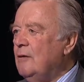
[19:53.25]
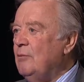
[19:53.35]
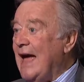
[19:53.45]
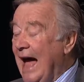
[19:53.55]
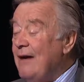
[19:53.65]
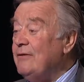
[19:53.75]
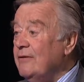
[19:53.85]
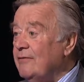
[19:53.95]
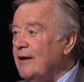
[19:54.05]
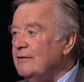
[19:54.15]
We have
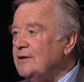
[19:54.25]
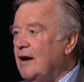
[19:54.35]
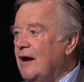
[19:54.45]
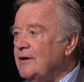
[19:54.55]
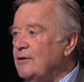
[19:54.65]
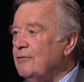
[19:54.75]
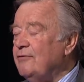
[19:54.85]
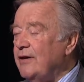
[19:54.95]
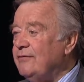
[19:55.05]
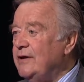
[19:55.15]
invoked Article
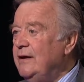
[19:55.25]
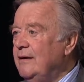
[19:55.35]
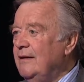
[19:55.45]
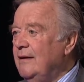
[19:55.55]
fifty,